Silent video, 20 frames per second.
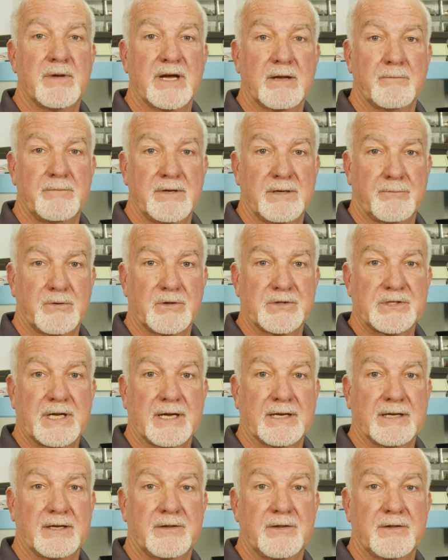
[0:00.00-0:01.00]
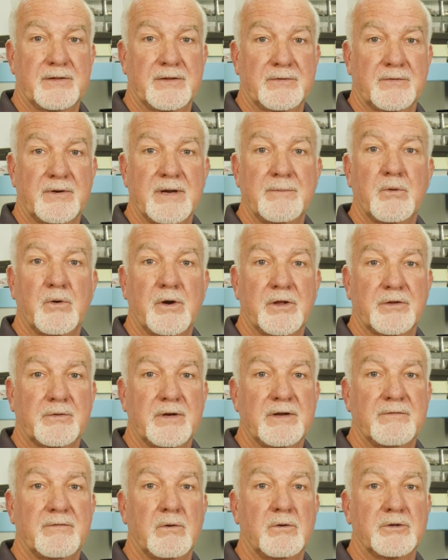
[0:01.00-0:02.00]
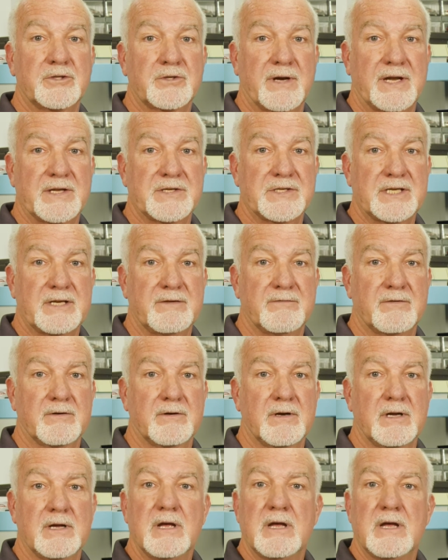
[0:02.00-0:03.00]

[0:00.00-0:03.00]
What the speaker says: megabit per second 3.3 volt transceiver.